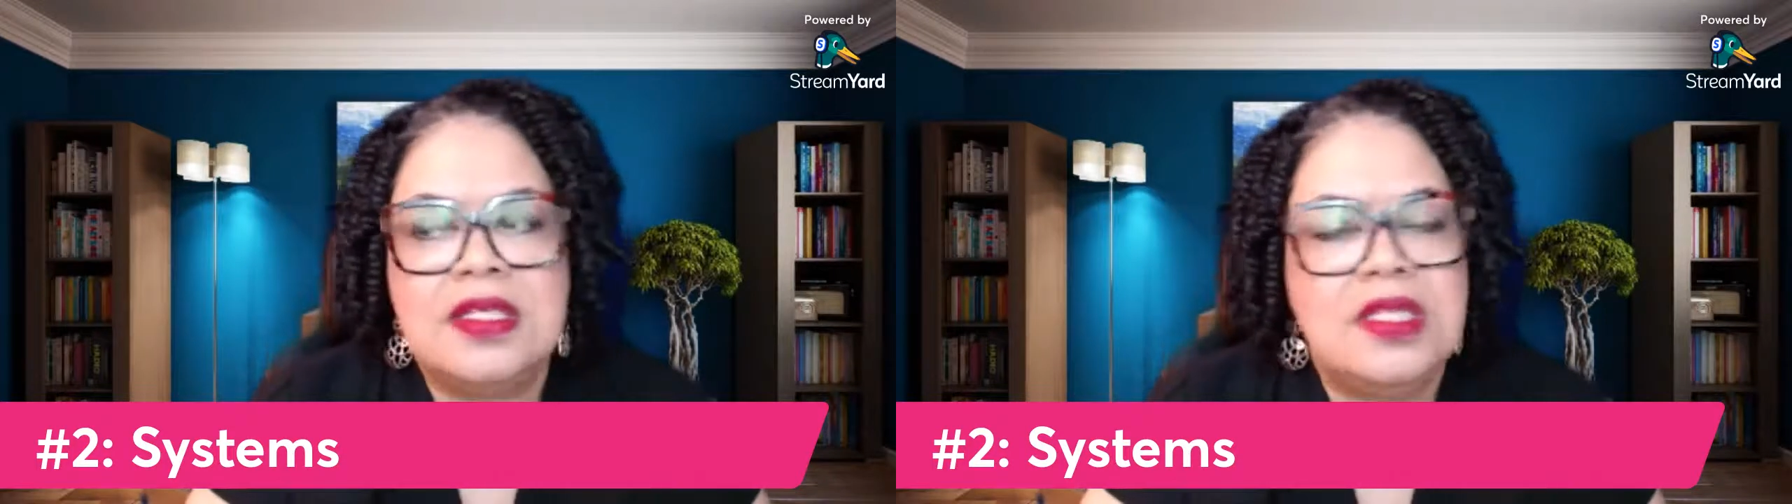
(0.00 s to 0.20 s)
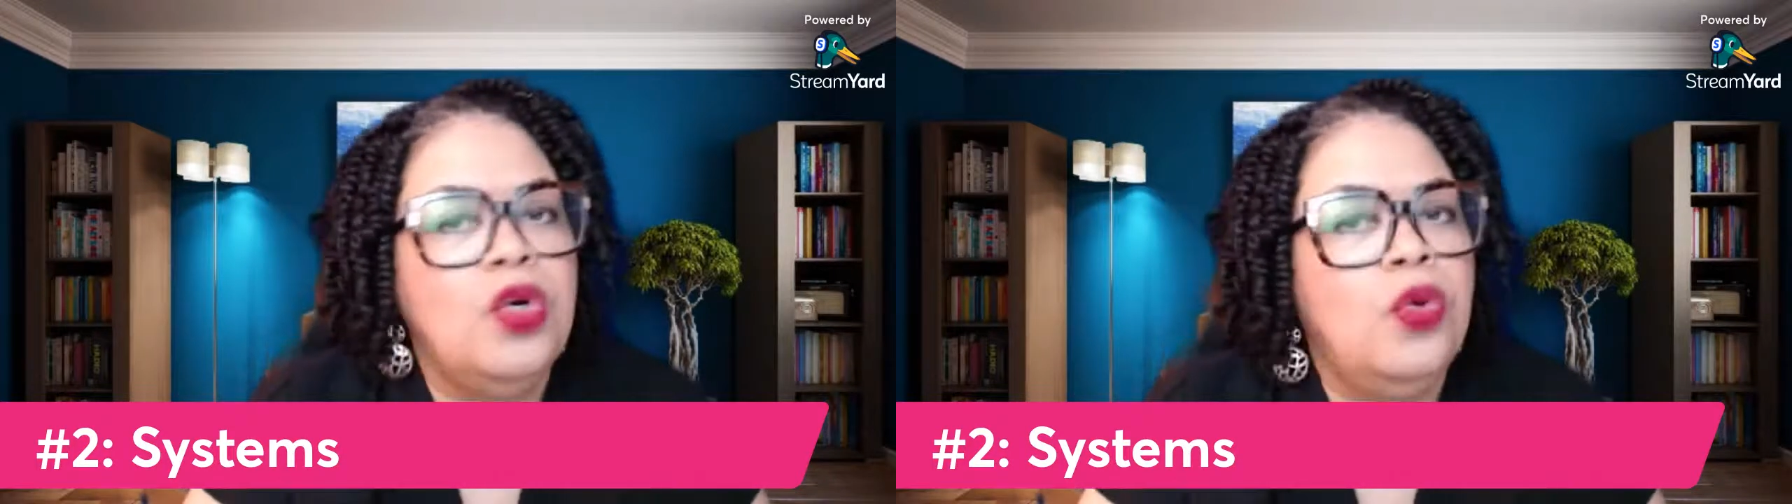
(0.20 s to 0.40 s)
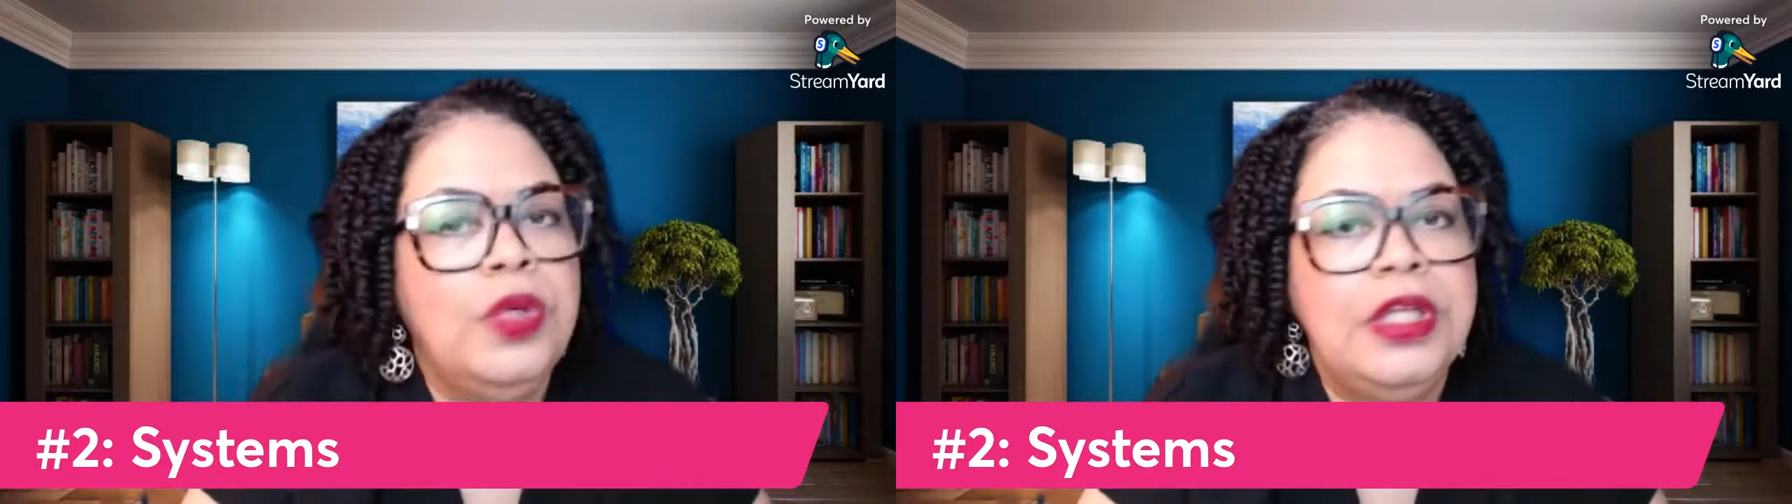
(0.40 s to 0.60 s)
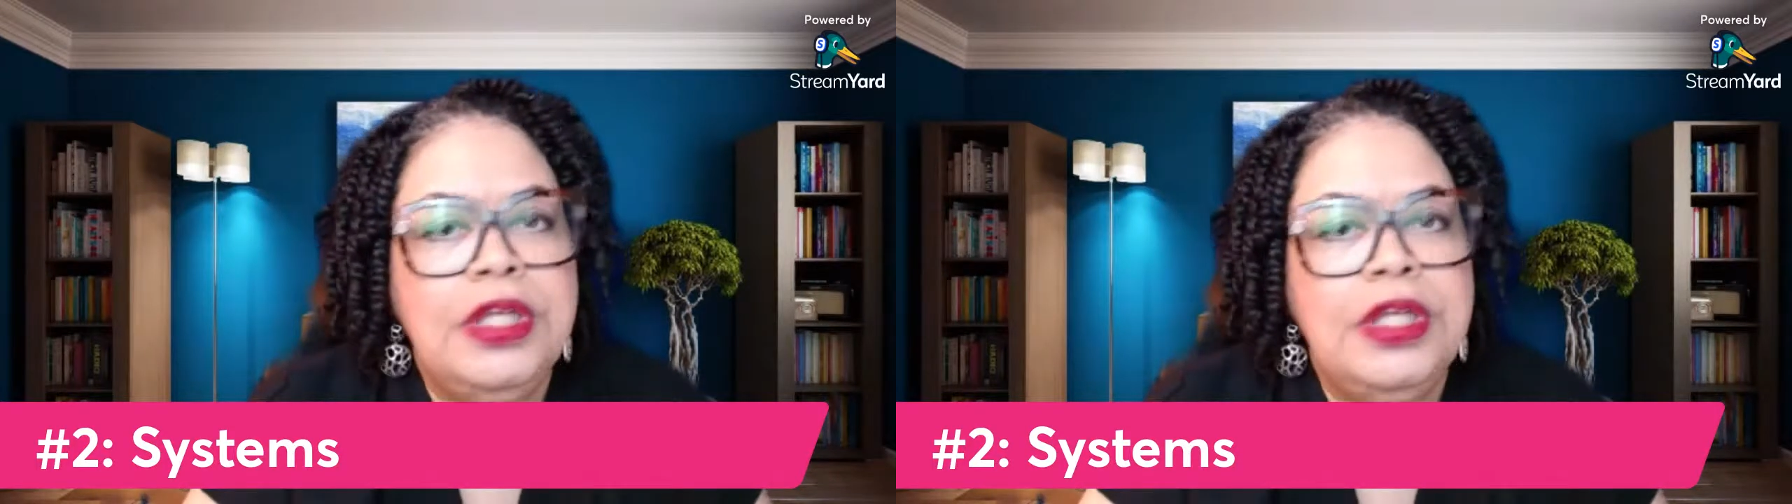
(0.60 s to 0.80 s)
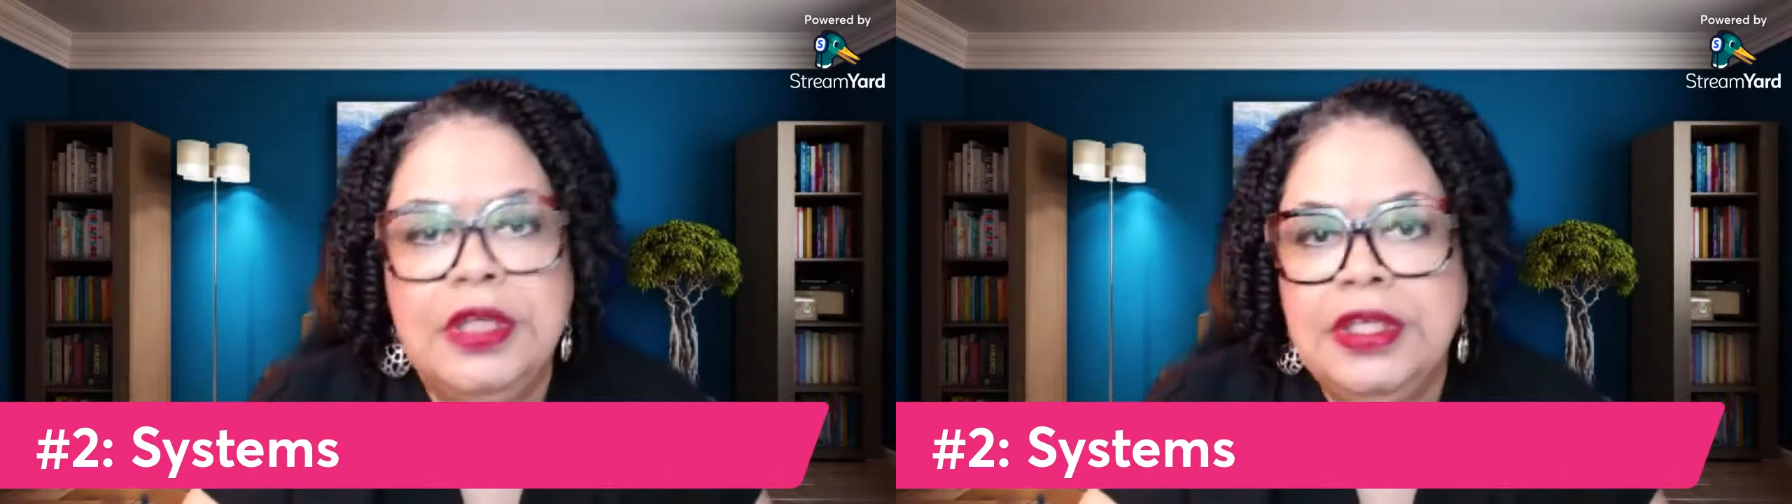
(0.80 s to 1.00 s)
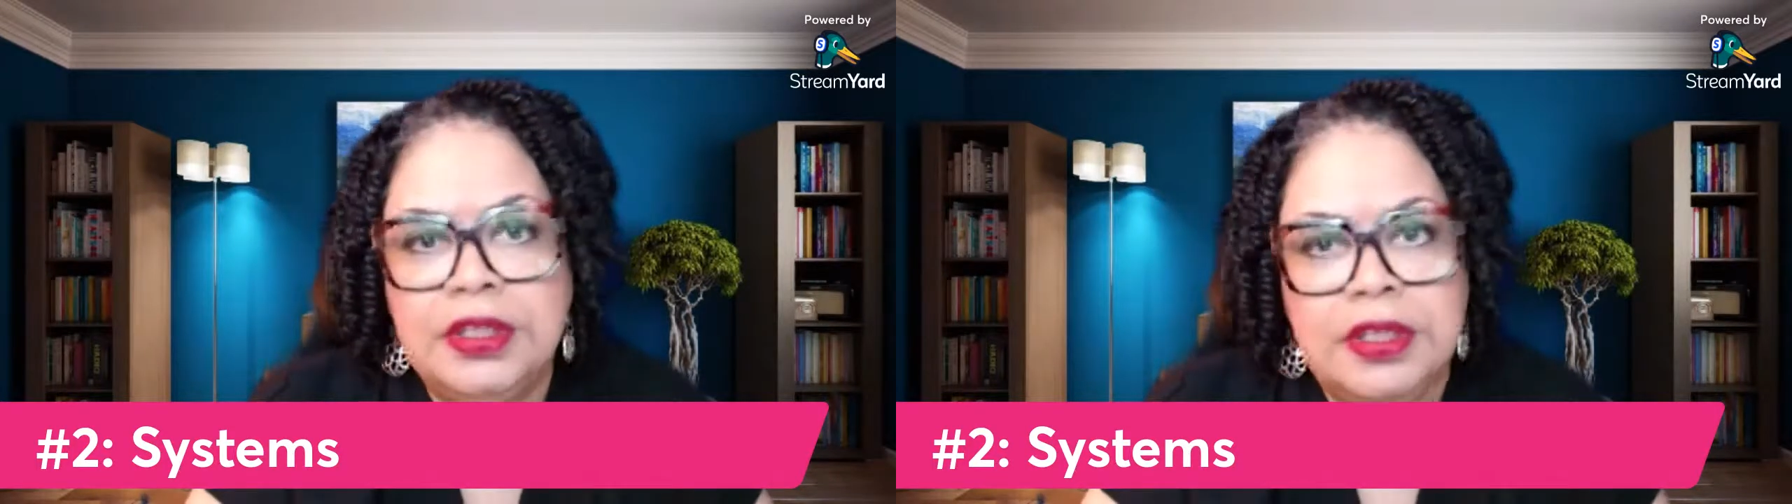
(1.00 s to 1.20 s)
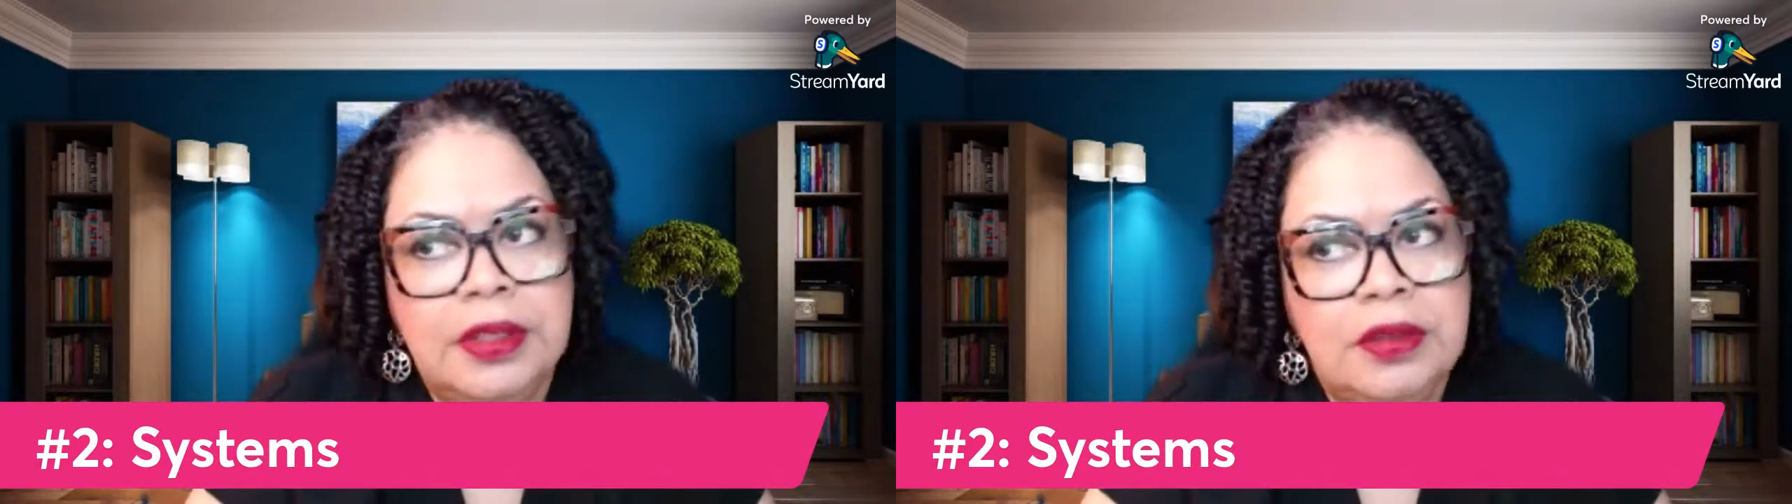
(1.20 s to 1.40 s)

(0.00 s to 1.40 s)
still really, really good.